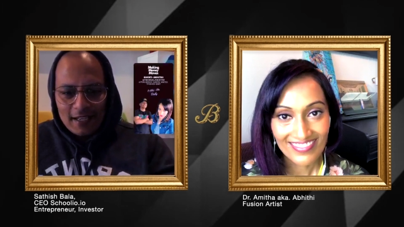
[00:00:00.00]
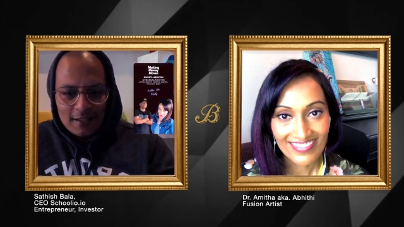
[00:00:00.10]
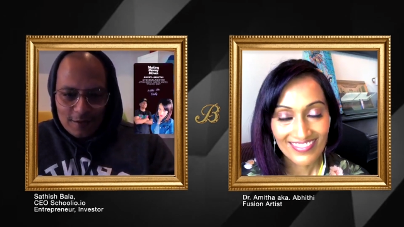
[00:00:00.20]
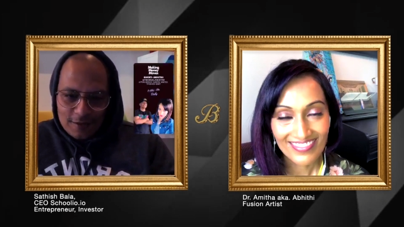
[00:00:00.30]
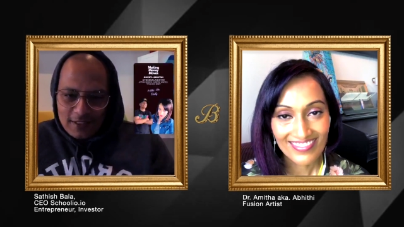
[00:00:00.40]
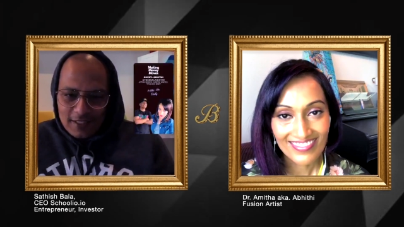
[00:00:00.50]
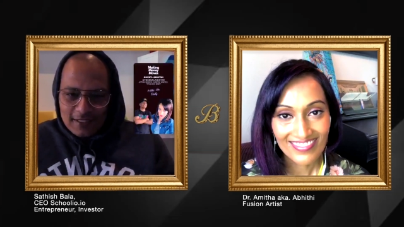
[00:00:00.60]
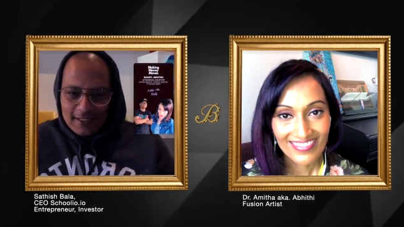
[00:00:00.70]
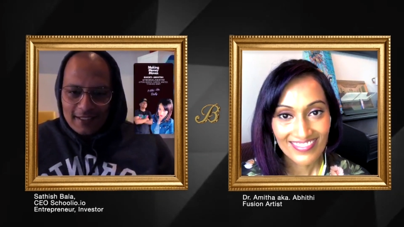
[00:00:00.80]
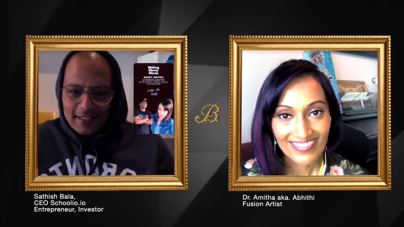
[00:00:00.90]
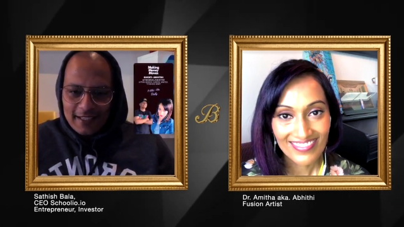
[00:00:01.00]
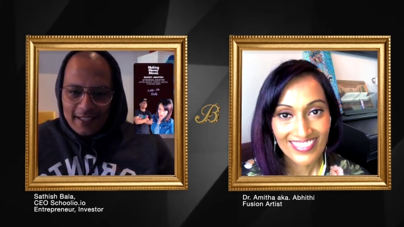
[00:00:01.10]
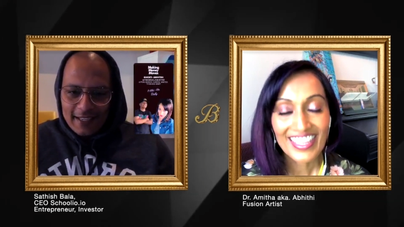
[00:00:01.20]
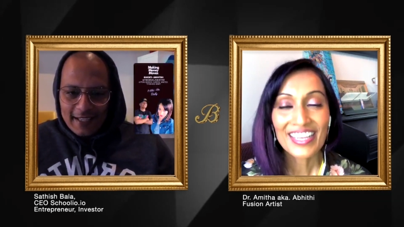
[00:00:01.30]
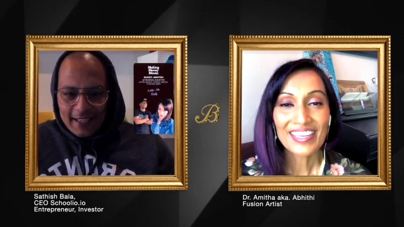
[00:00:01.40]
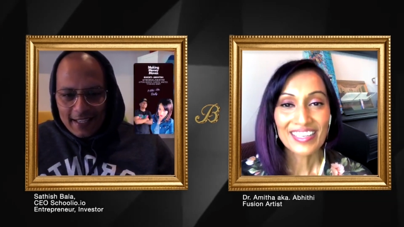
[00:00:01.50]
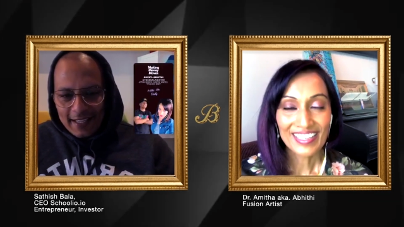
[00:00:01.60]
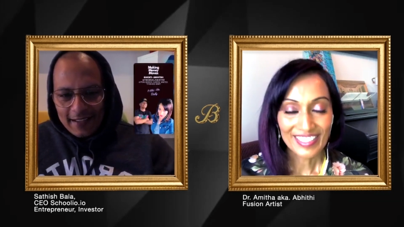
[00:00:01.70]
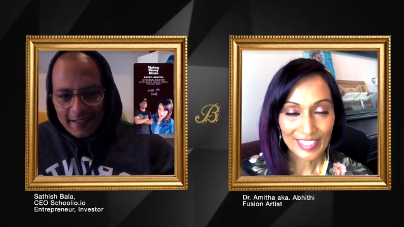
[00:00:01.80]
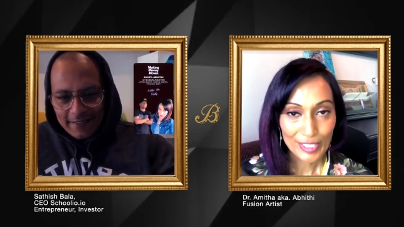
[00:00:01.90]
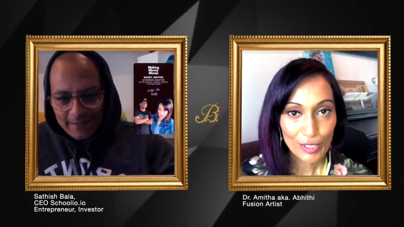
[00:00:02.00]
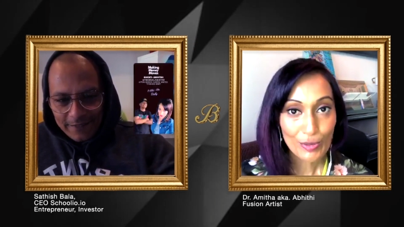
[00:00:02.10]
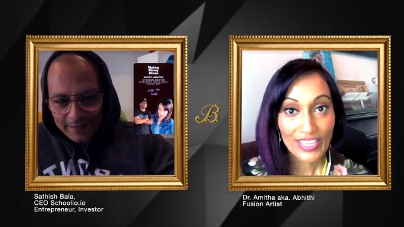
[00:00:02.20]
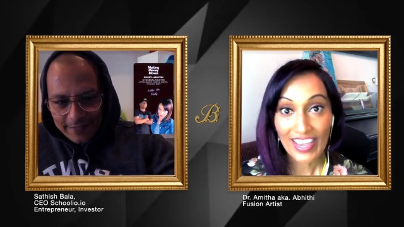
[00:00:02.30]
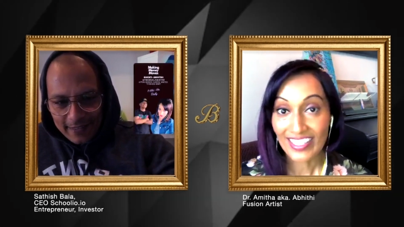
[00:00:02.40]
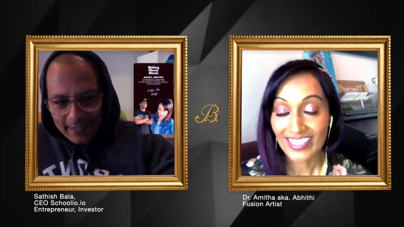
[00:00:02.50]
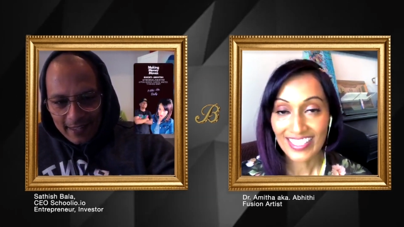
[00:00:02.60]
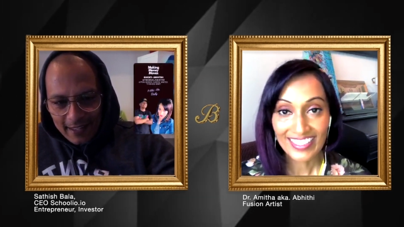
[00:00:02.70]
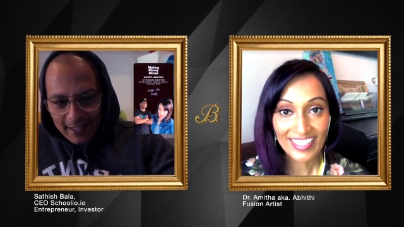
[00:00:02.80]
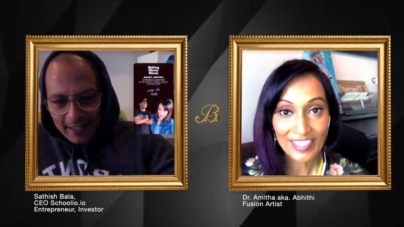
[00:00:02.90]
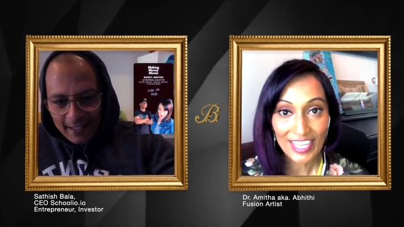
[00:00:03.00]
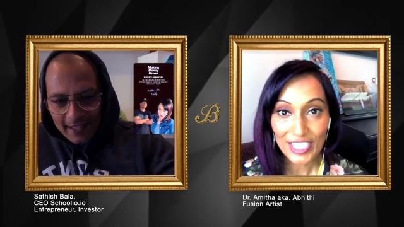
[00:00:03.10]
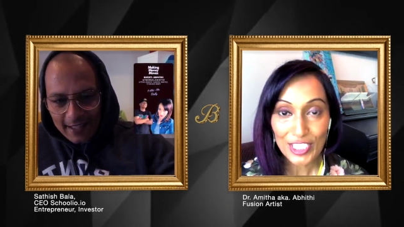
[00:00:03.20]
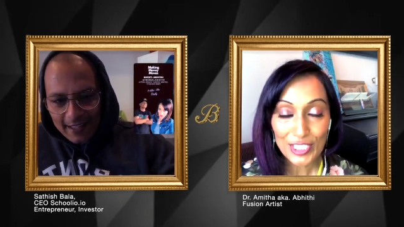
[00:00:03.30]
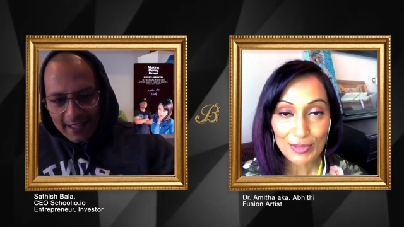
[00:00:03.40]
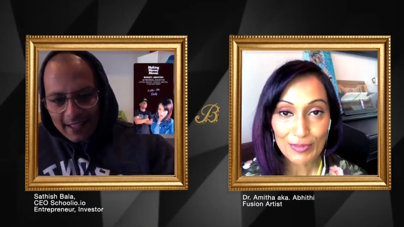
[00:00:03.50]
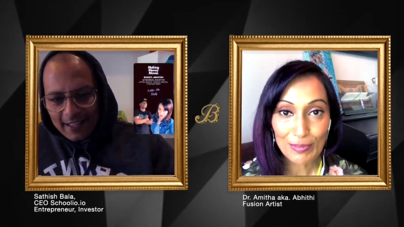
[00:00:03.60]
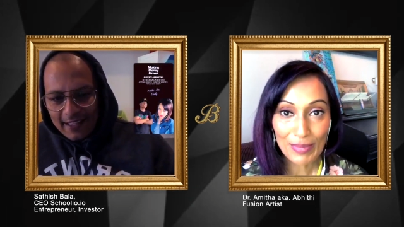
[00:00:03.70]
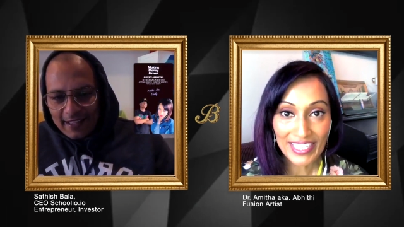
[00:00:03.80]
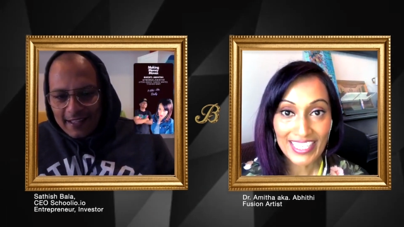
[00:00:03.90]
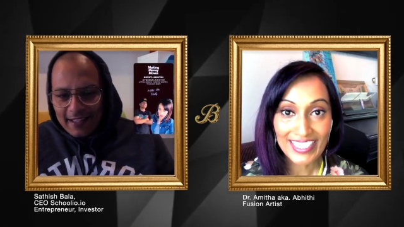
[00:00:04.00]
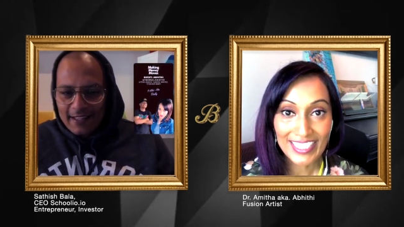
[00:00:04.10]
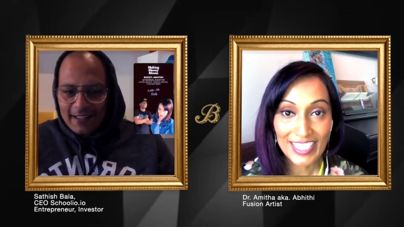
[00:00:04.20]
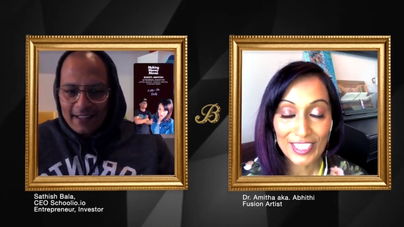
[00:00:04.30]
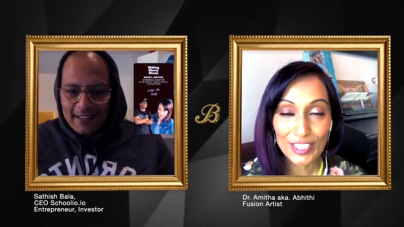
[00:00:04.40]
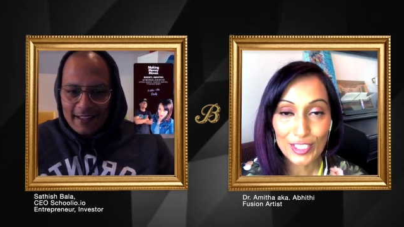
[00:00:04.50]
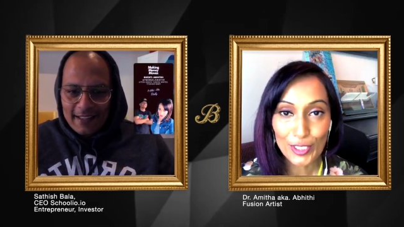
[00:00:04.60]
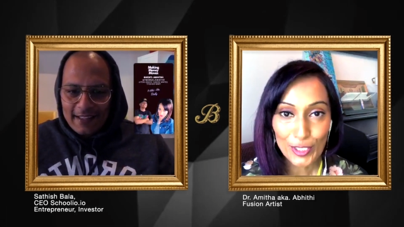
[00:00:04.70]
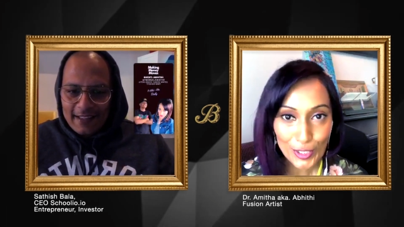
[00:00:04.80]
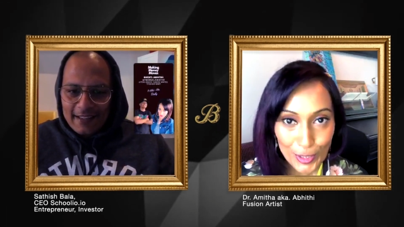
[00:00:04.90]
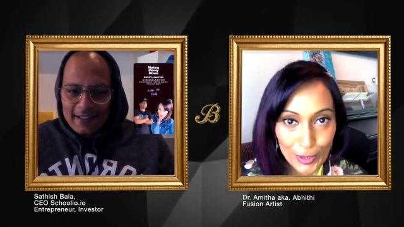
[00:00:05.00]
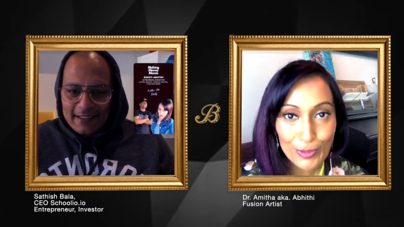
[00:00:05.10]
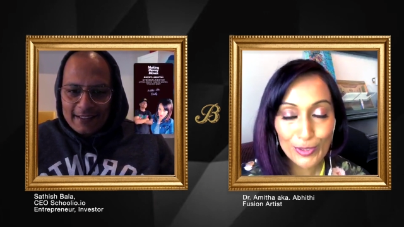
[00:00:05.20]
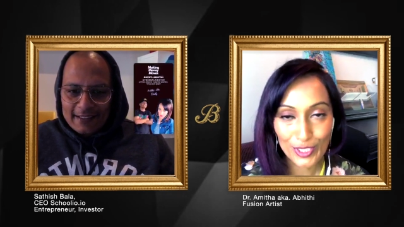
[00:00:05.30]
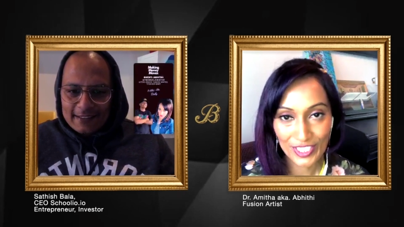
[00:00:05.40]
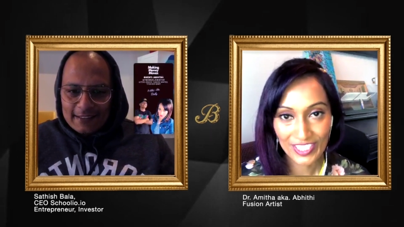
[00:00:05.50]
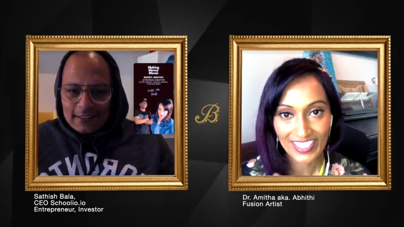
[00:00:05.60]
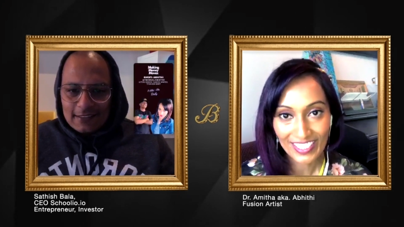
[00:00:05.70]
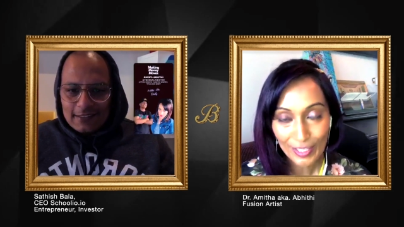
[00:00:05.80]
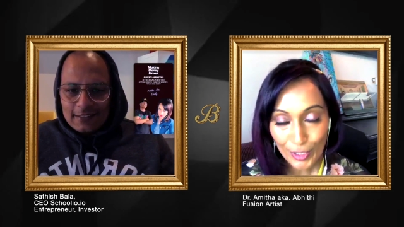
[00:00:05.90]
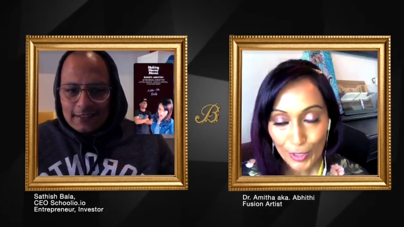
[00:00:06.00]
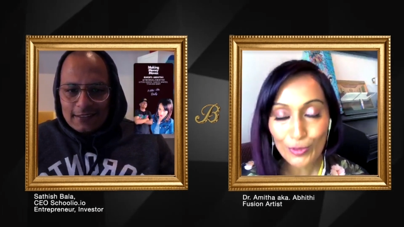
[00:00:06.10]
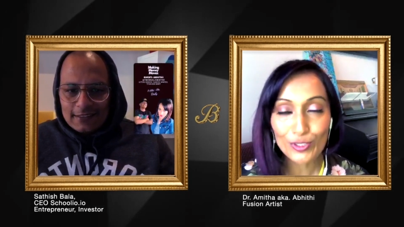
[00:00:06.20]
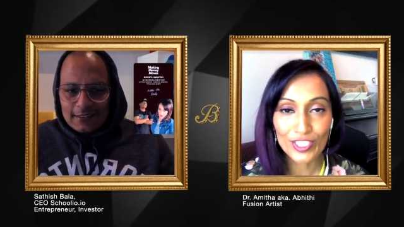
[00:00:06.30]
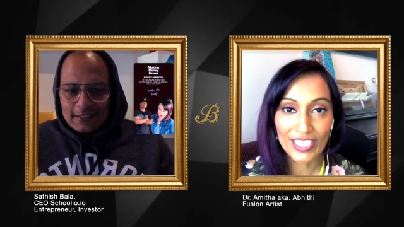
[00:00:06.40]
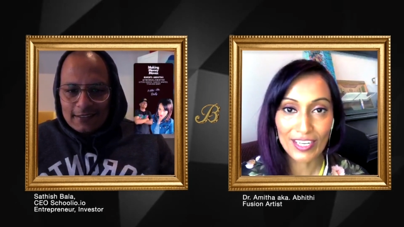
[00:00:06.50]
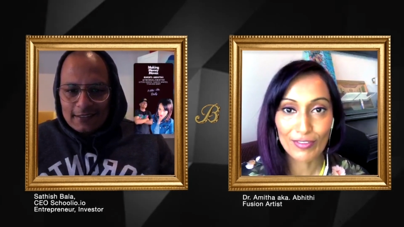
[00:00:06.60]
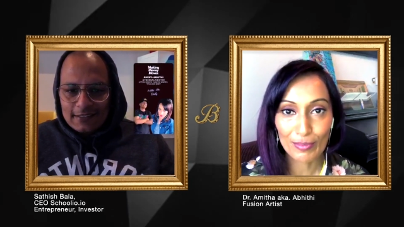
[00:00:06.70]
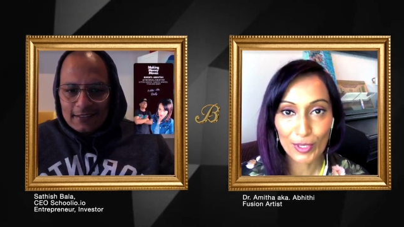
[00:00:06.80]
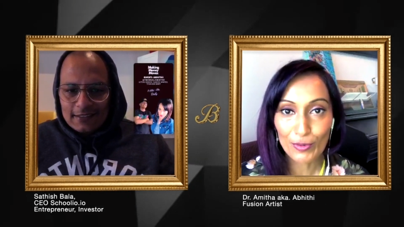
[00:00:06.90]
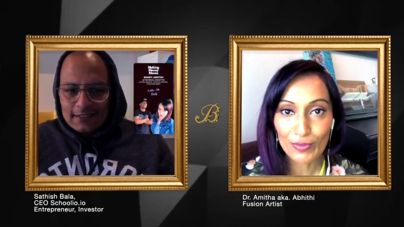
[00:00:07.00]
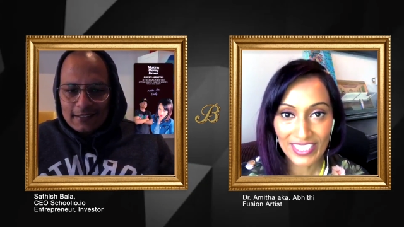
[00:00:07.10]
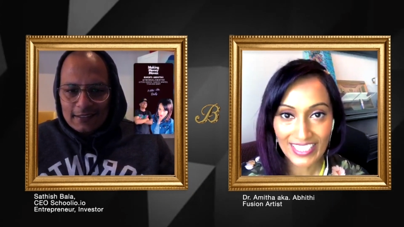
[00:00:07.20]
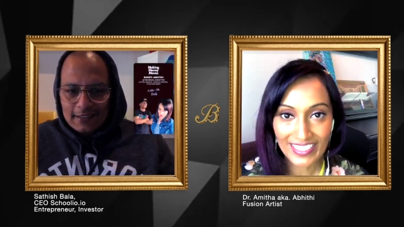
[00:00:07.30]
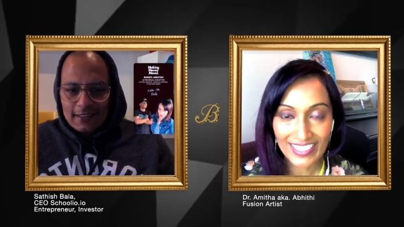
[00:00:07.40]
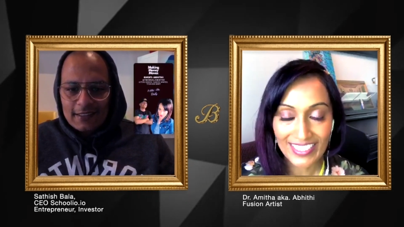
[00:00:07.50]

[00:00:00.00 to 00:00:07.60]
Speaker 1: of those things
Speaker 2: so yes the relationship with money has changed a huge huge deal for me over the years